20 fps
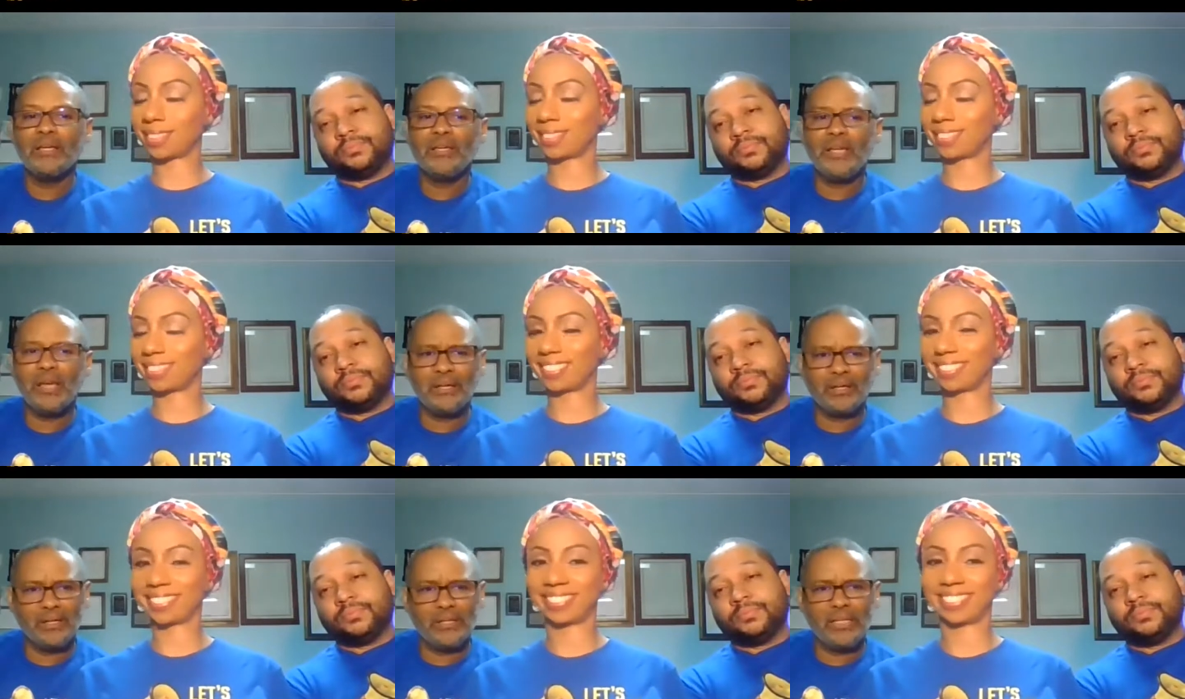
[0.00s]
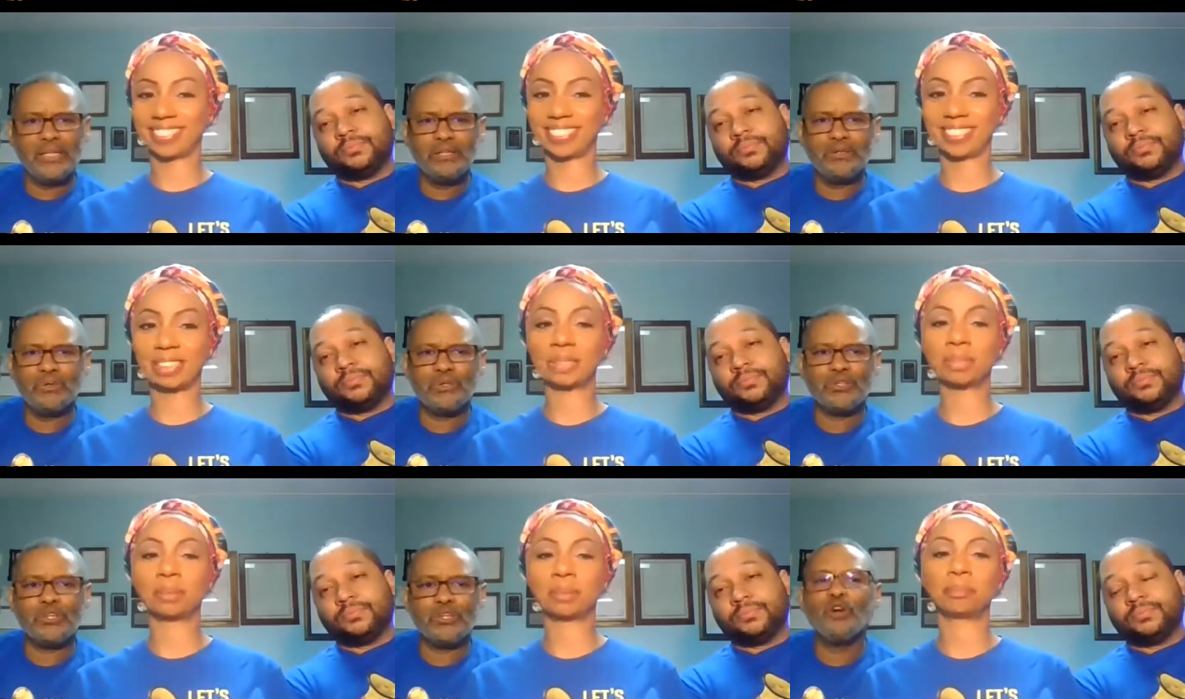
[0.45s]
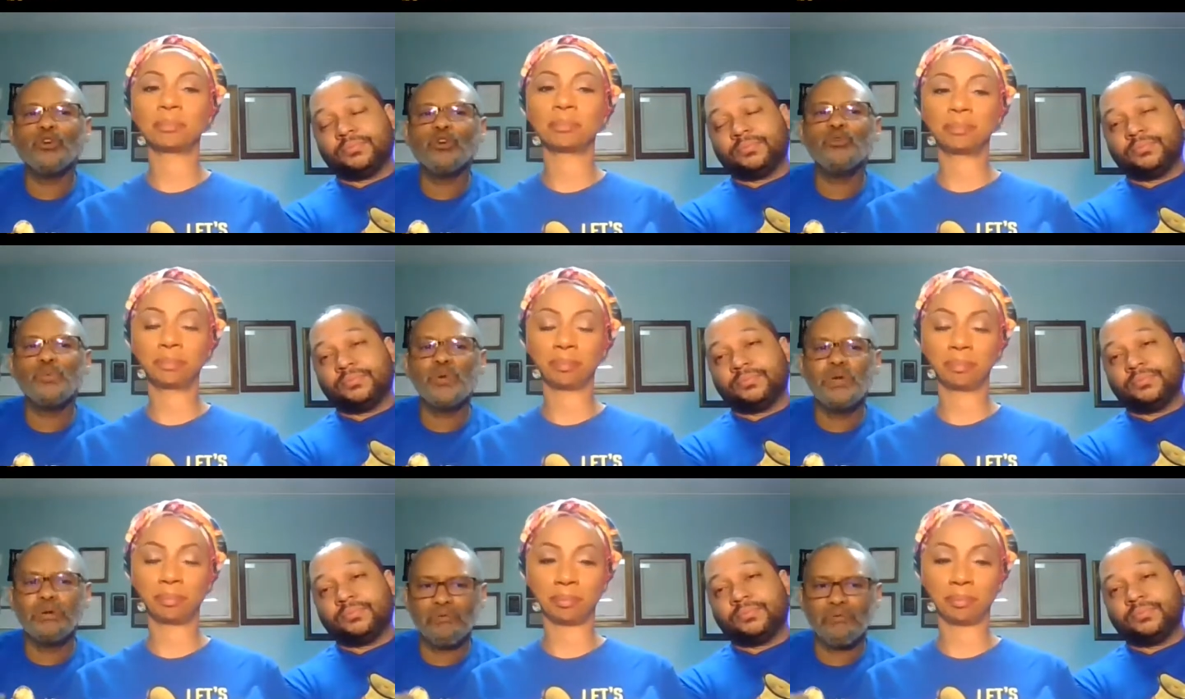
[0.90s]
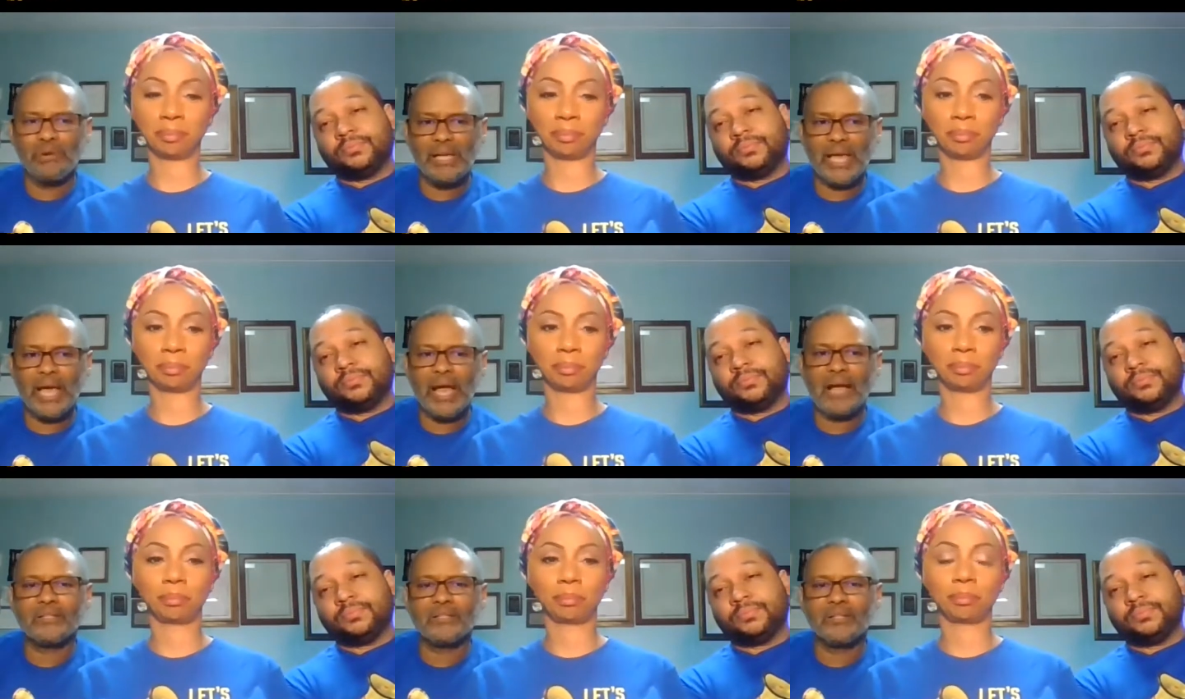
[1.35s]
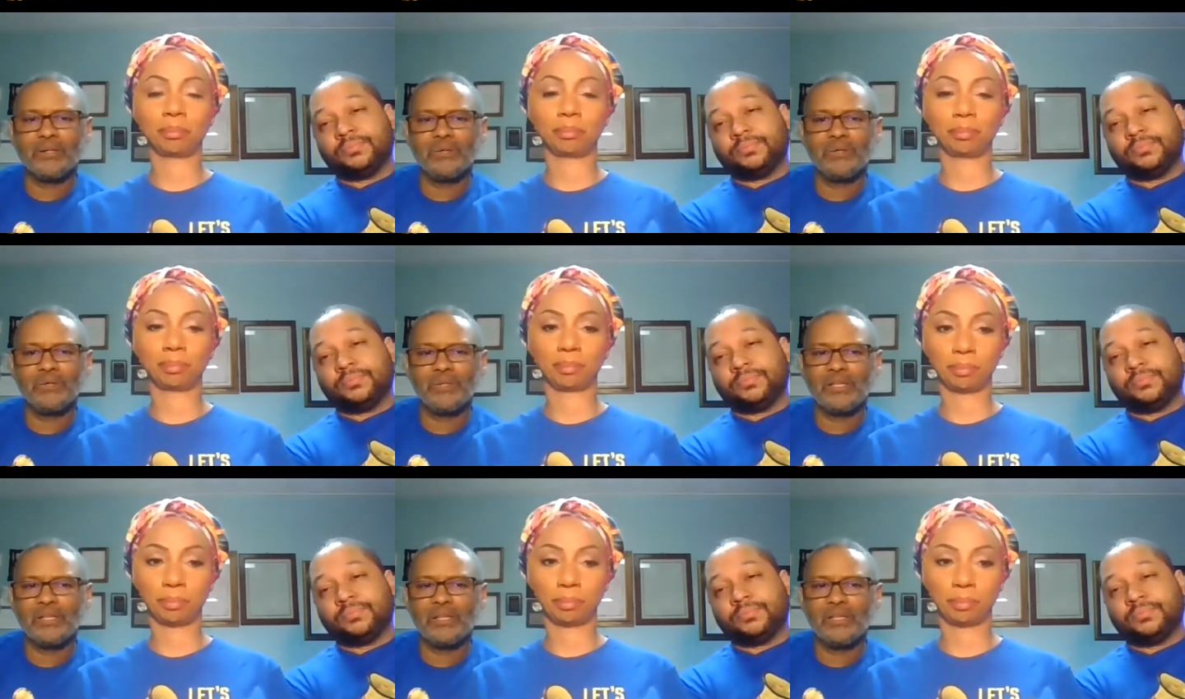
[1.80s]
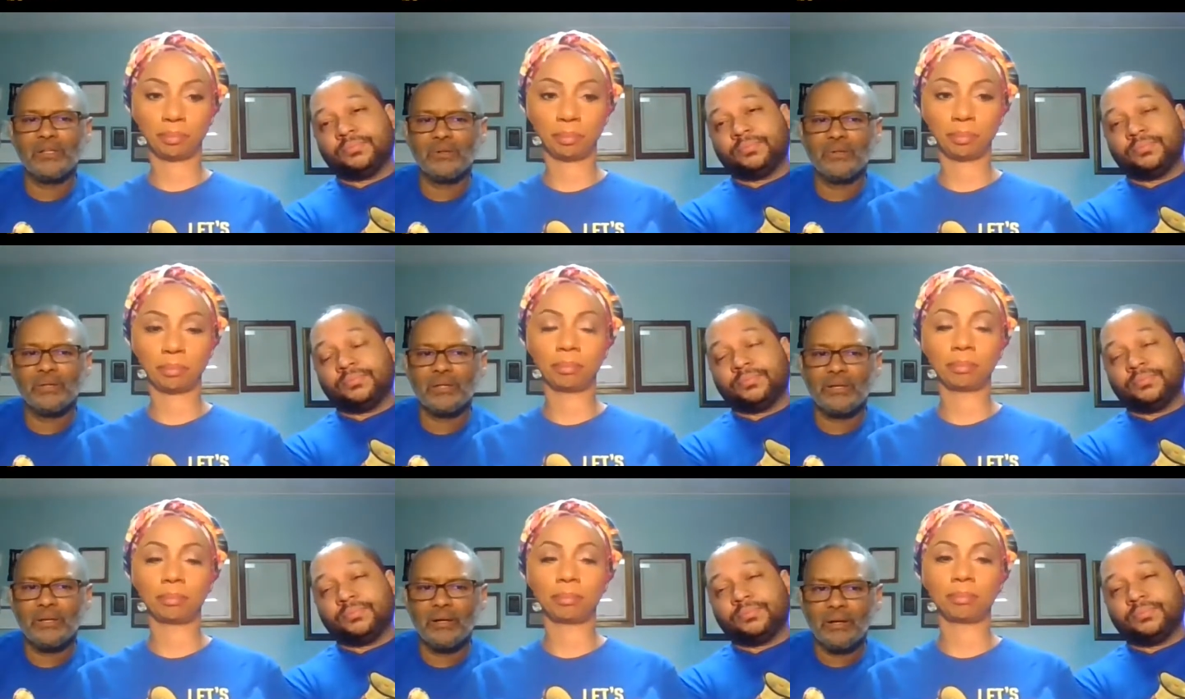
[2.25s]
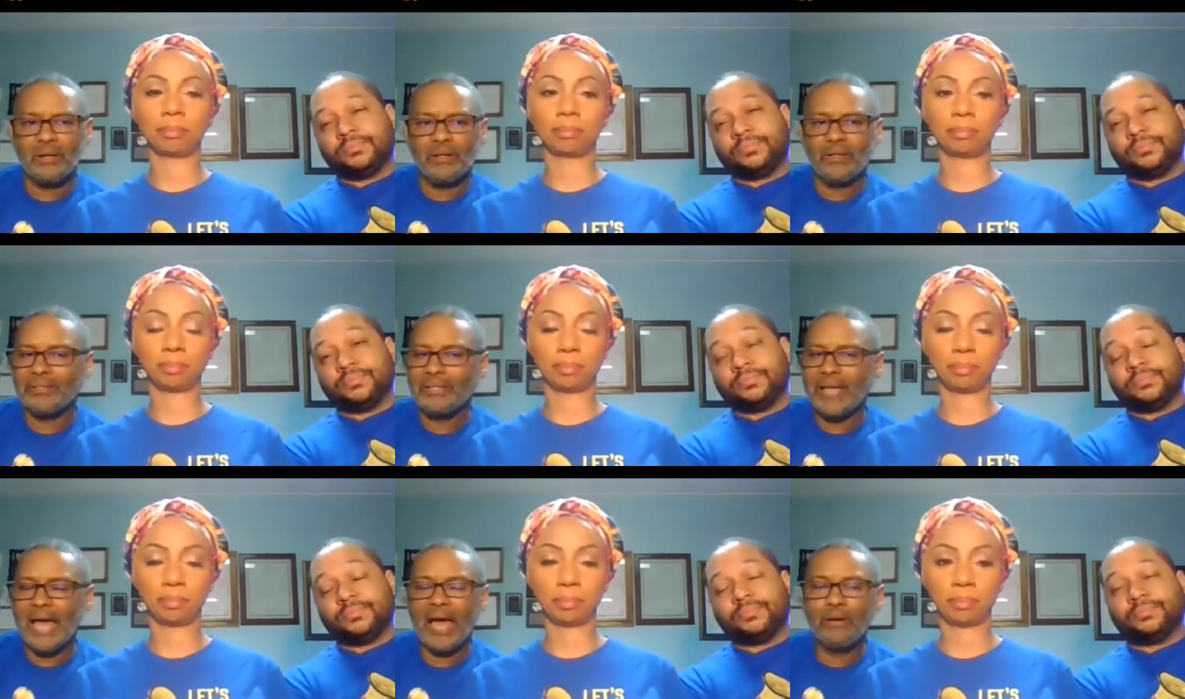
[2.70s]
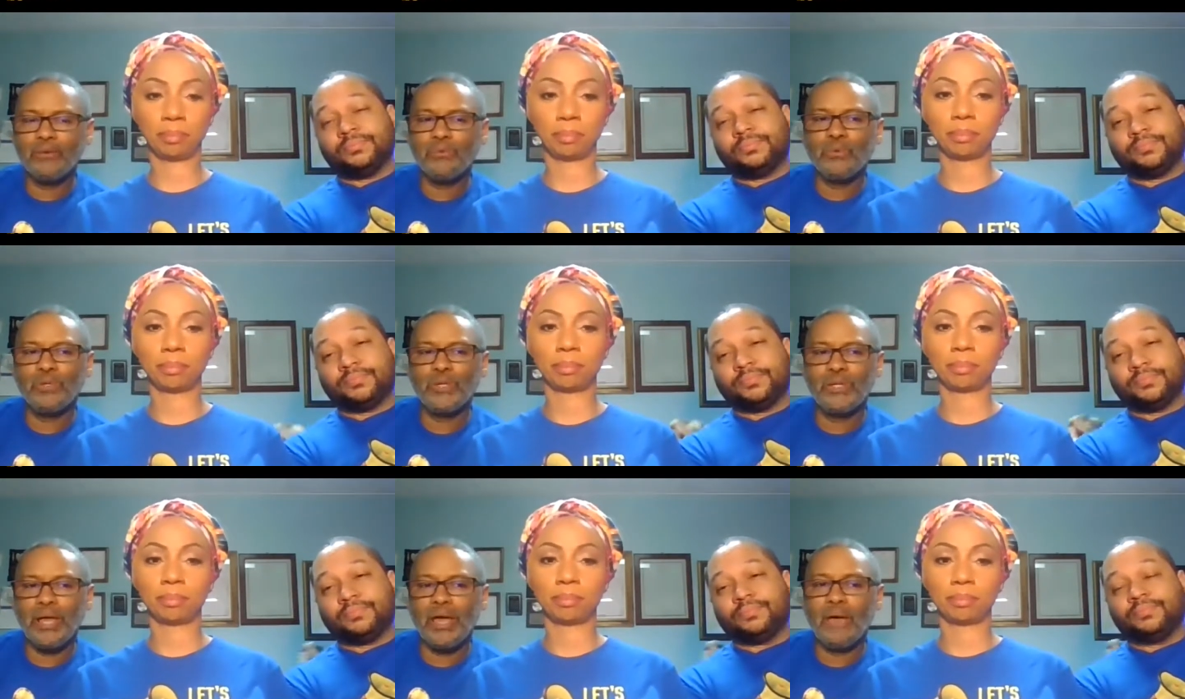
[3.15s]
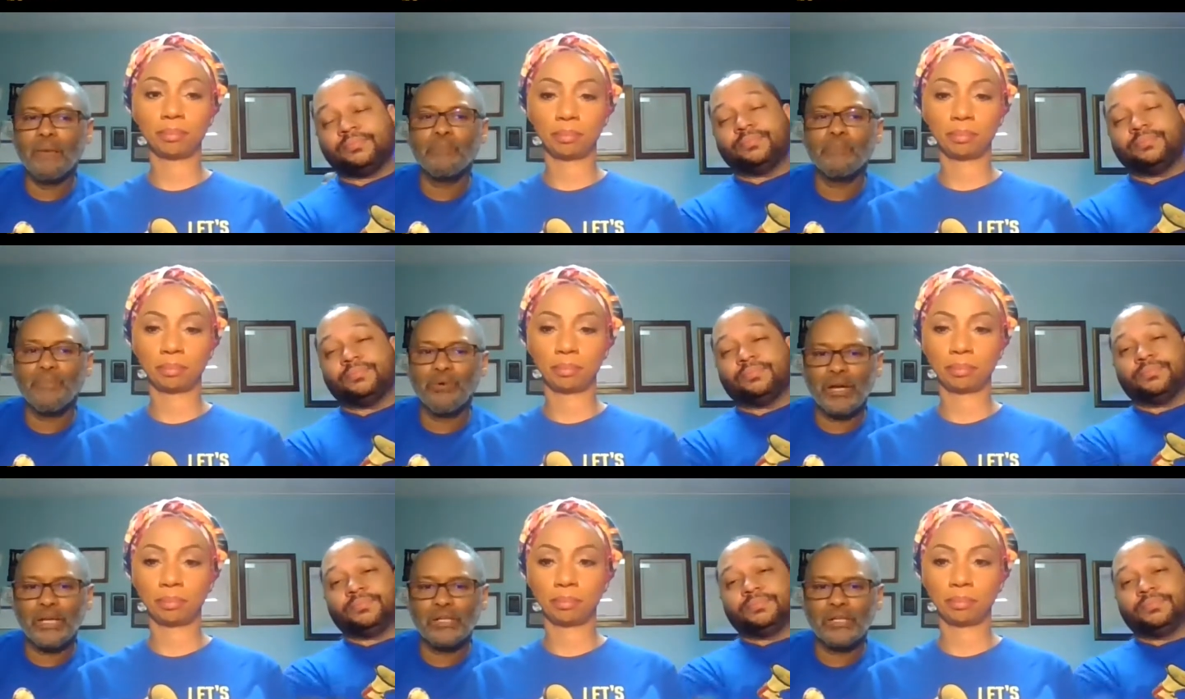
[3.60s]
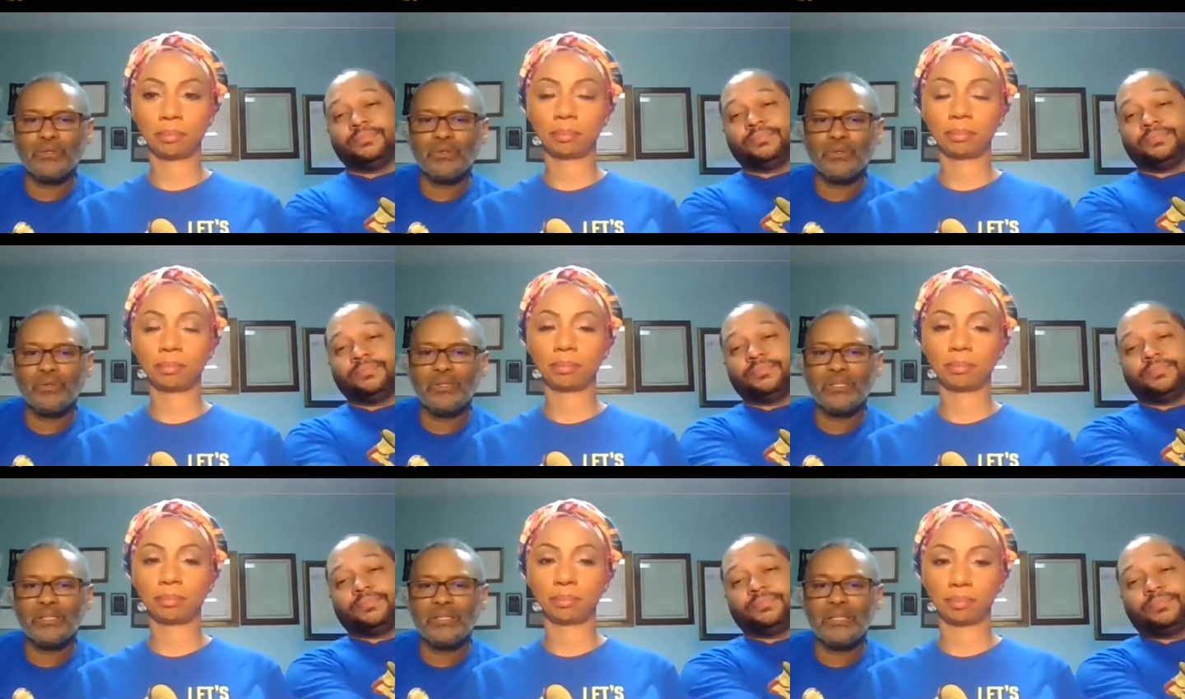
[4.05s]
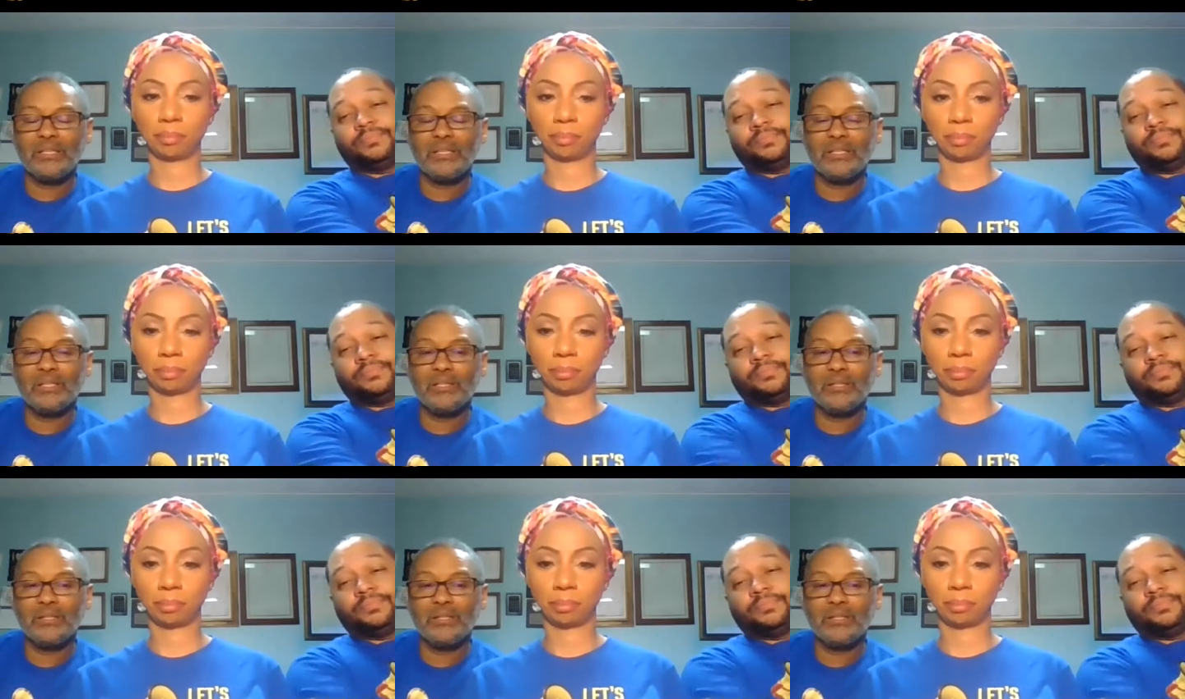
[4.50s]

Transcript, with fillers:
Speaker 1: Re- yeah, the detours. How mm-hmm. do we mm-hmm. react to those detours? Mm-hmm. That would embrace those de-